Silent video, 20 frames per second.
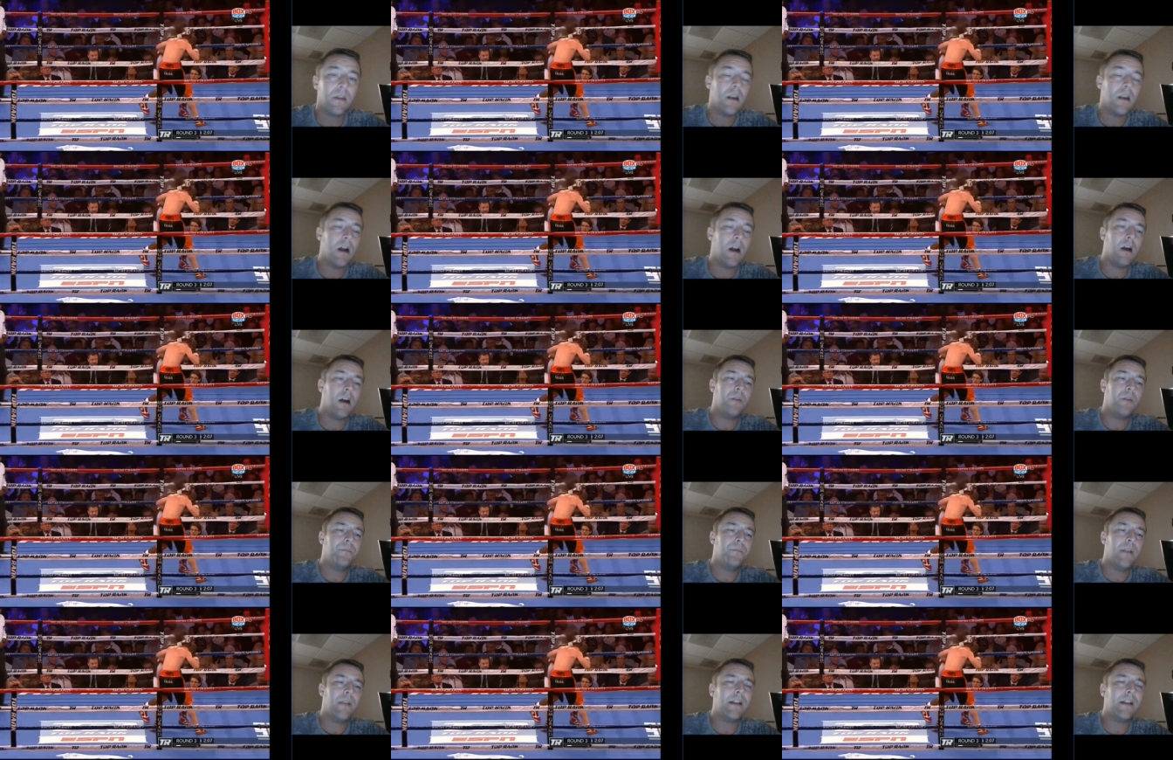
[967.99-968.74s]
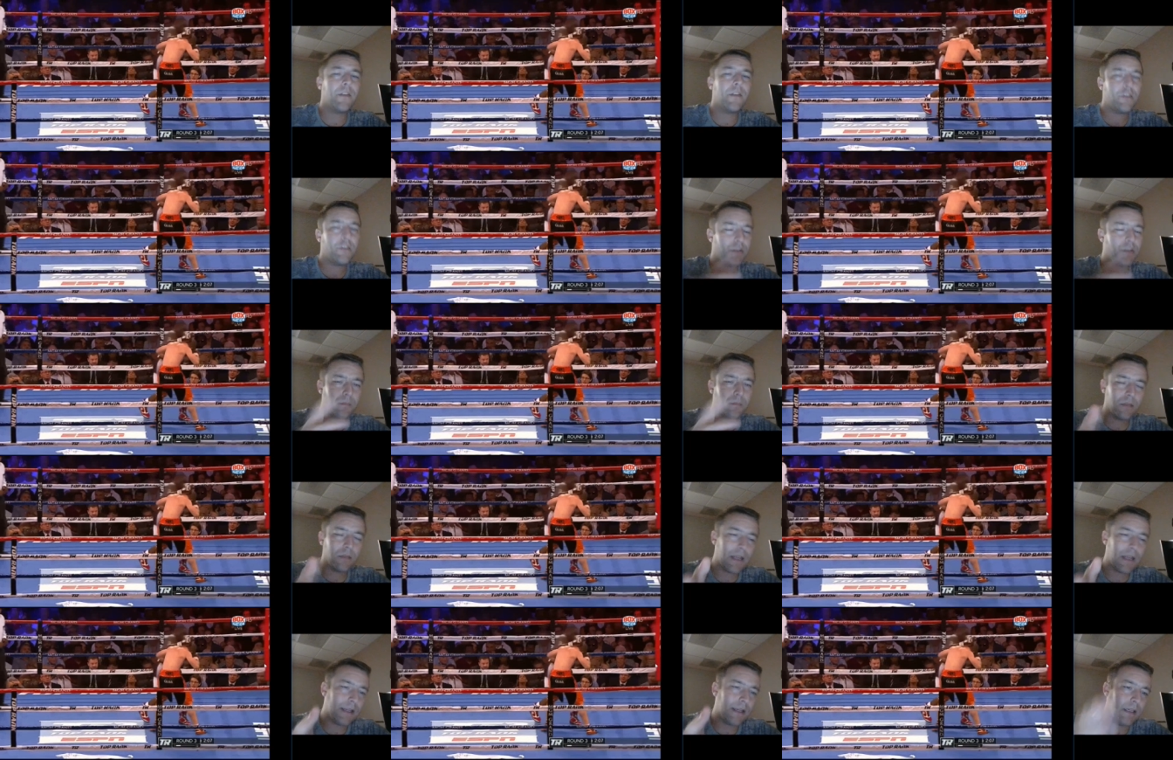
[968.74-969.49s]
Um, and now there's some,
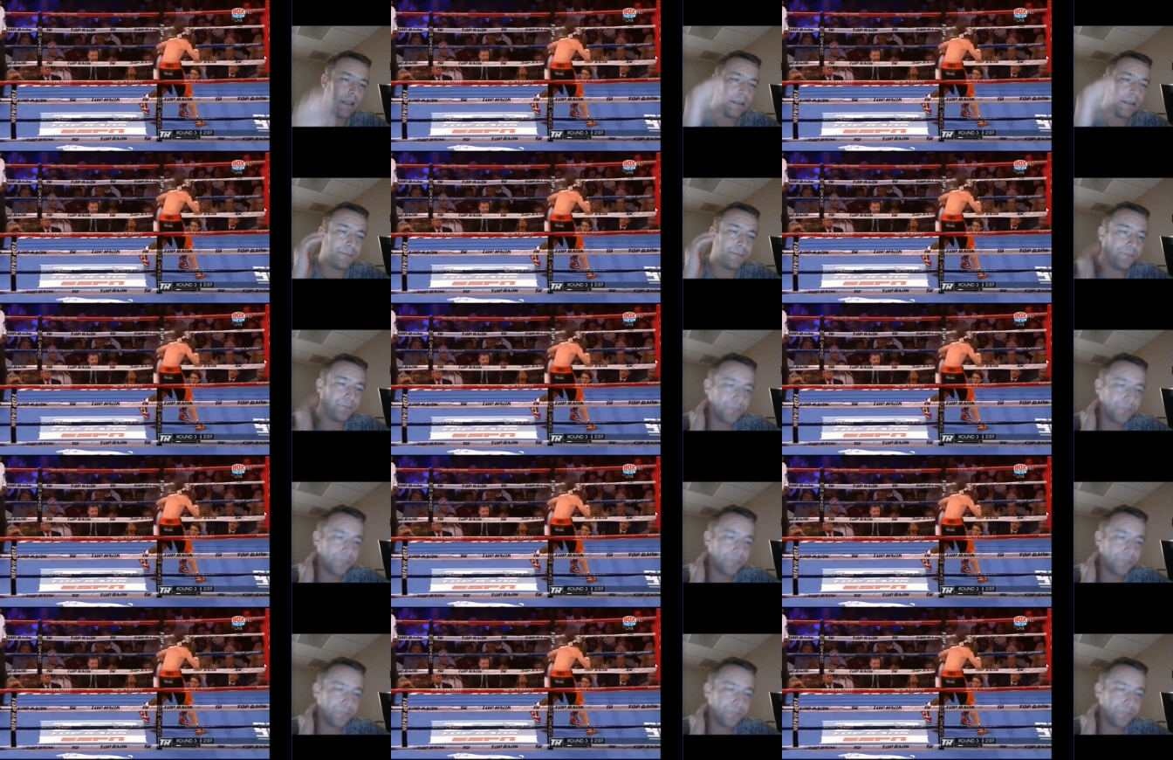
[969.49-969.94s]
like, um,